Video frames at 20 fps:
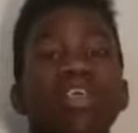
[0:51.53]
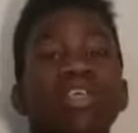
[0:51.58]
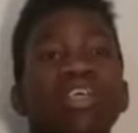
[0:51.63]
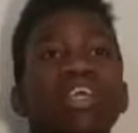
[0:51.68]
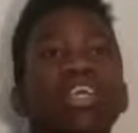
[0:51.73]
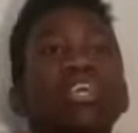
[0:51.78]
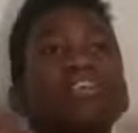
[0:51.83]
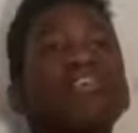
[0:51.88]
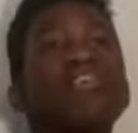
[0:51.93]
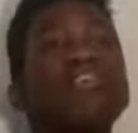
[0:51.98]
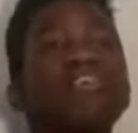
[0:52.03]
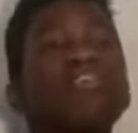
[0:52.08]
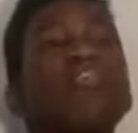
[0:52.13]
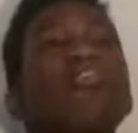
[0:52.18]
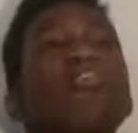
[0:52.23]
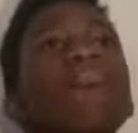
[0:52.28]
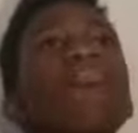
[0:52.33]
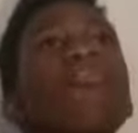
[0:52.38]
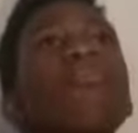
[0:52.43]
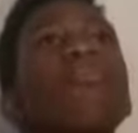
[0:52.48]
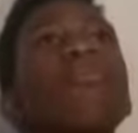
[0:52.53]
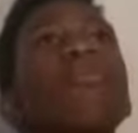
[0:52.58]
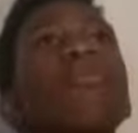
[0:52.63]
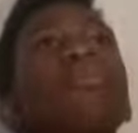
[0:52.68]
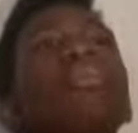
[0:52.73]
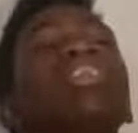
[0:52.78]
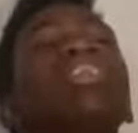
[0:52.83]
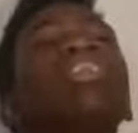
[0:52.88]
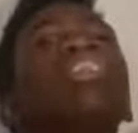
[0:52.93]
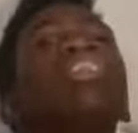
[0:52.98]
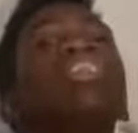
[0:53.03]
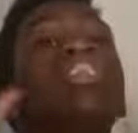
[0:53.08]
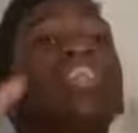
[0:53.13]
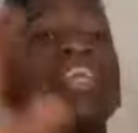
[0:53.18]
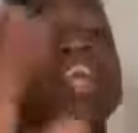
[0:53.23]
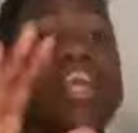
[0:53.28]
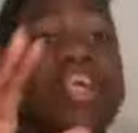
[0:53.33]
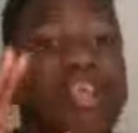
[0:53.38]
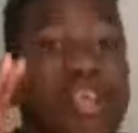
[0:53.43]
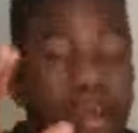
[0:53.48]
These few, this
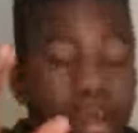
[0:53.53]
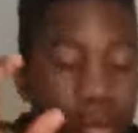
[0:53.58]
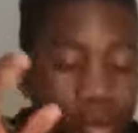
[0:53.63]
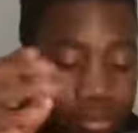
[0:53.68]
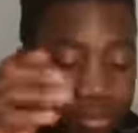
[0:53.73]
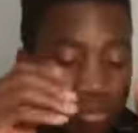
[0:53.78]
year,